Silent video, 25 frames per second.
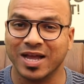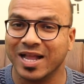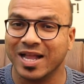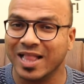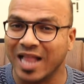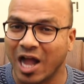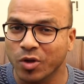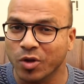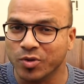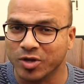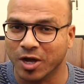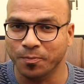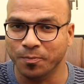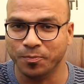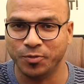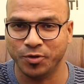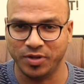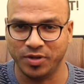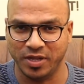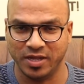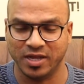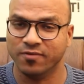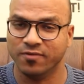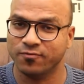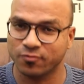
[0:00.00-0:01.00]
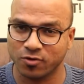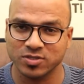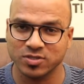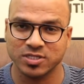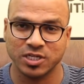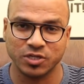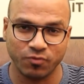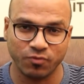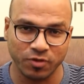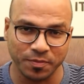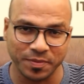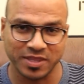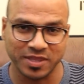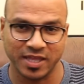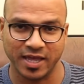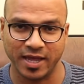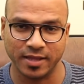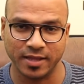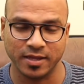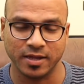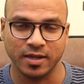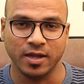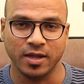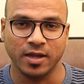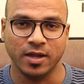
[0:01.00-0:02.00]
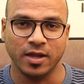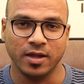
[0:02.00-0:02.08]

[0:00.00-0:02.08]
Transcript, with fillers: cloud computing, of course it will be there,